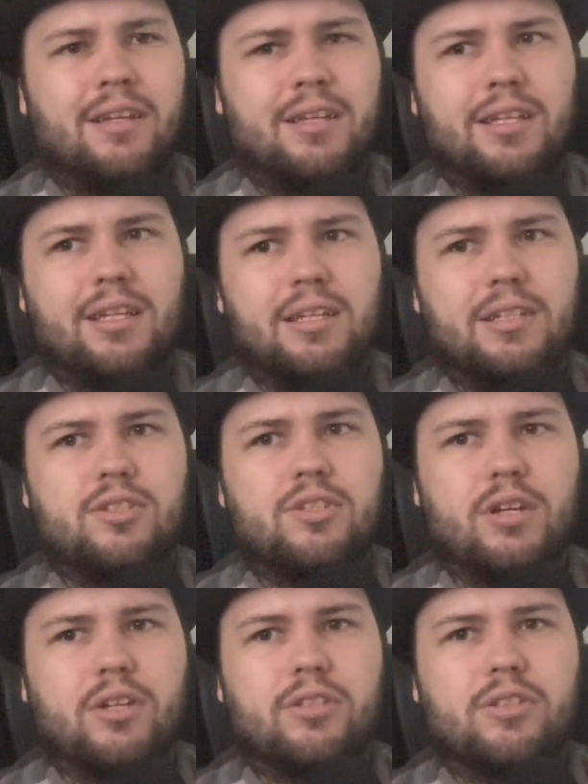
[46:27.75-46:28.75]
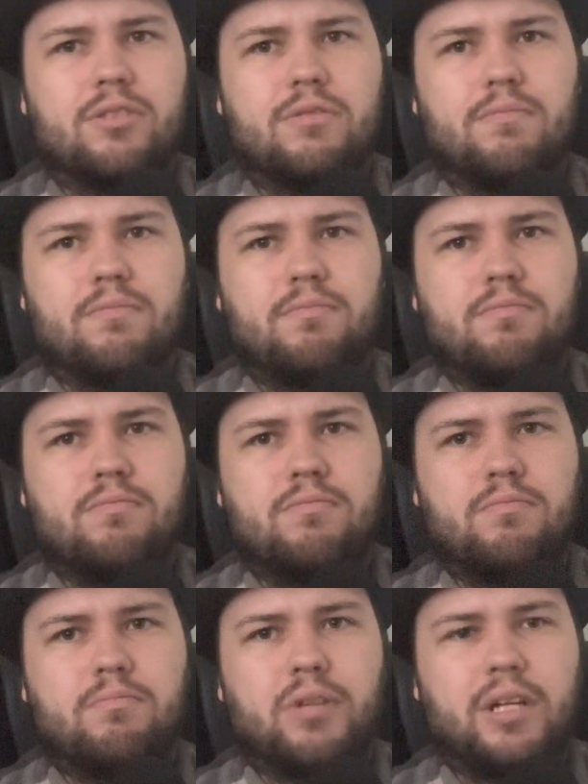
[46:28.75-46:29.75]
he's just
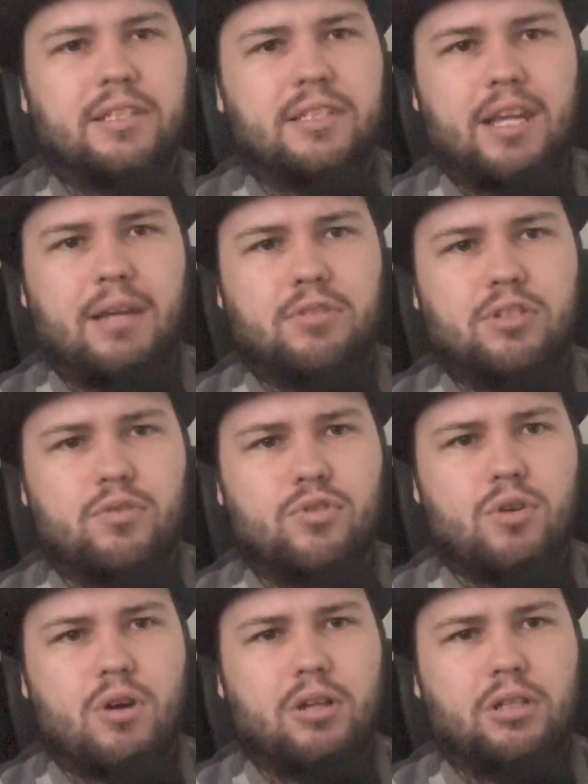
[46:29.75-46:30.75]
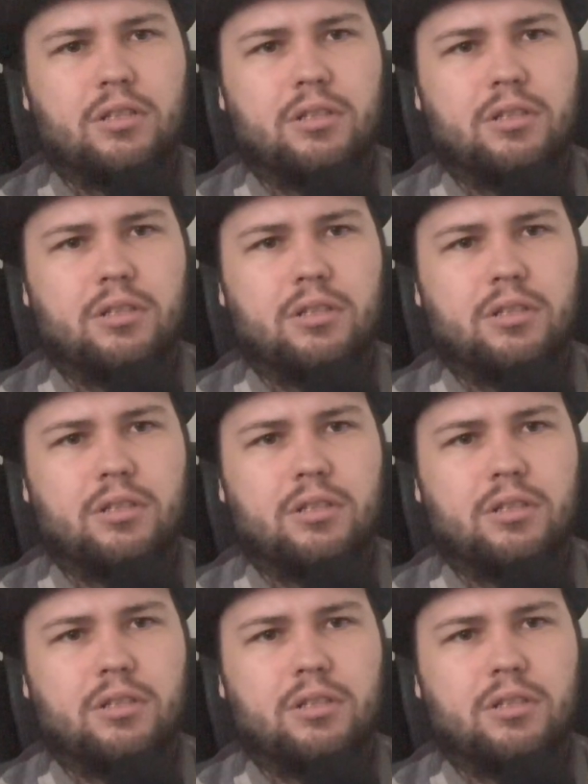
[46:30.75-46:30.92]
playing this game too strong.